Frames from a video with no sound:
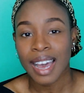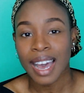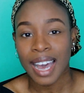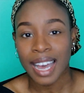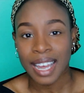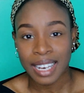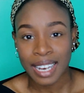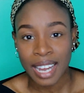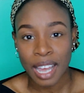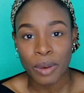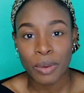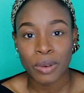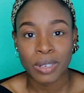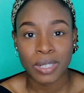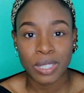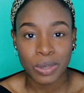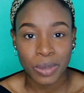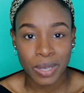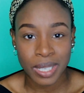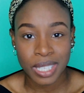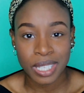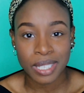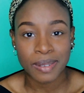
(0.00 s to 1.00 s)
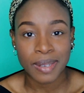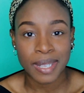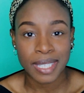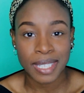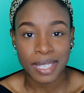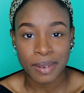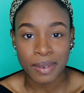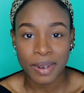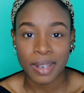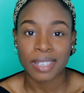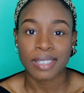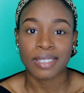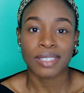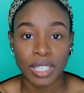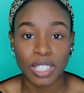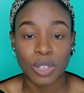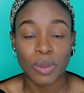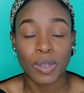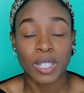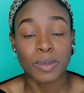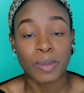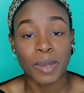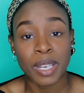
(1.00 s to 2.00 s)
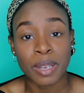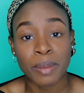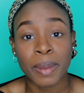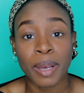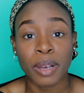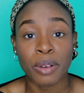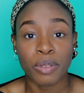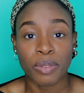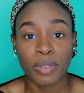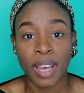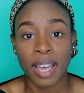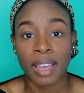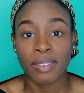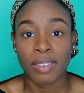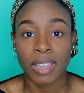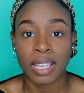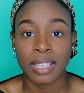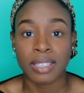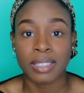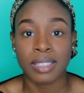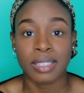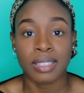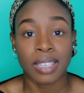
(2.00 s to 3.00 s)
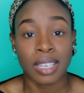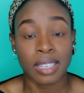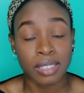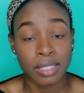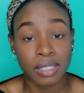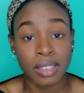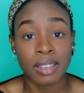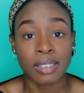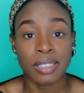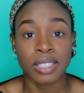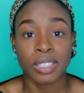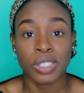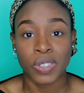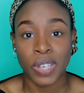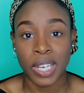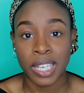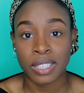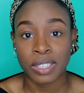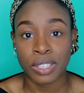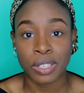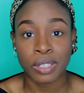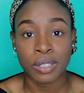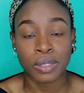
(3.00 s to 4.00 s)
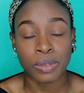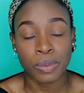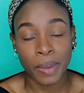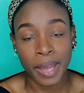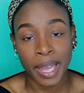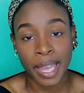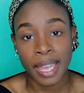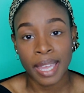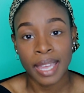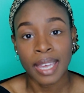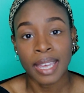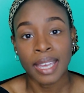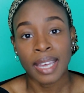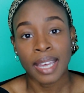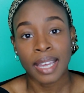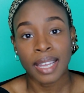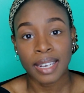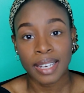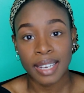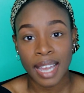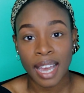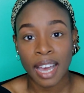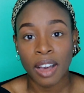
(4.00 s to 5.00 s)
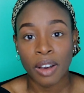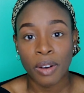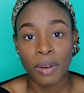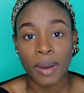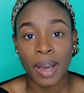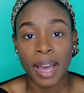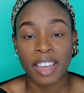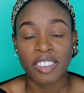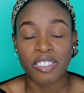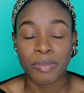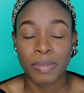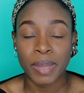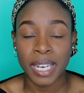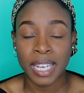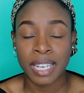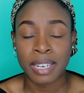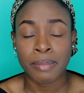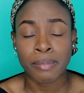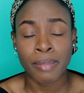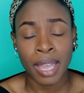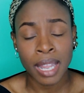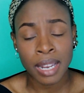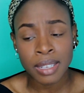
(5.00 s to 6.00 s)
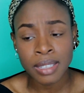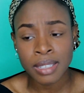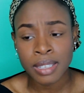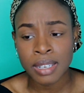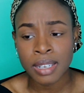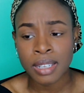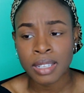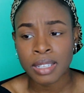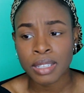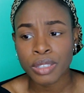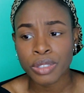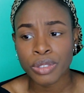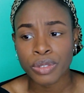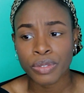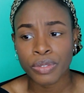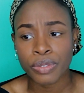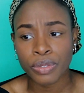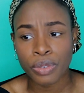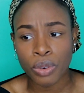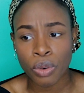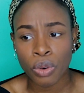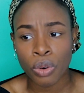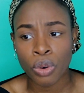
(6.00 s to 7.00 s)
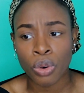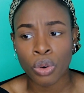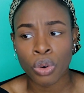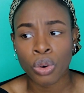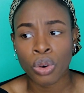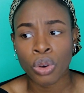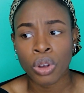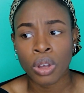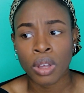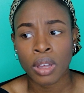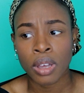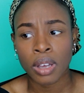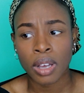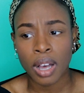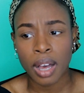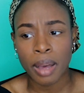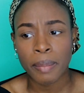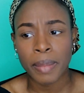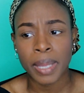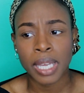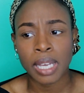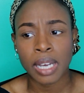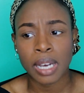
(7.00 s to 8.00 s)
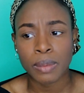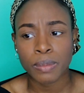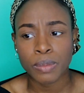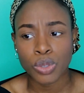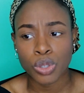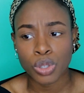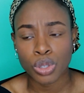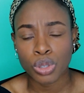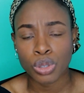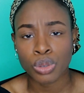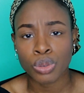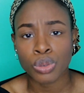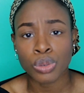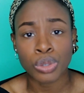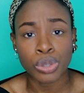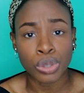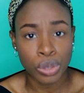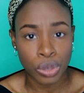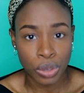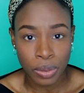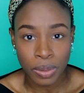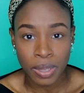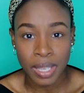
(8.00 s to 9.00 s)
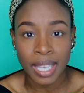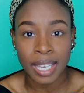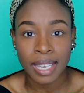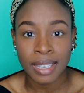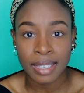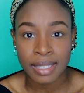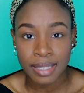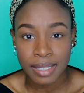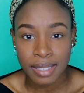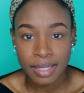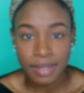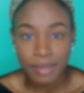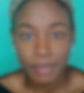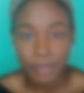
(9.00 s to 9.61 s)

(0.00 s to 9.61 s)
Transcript: and now we're in 2021. So it's been about 5 years since I started trying to lose weight, and now I've been in maintenance for coming up to 2 years.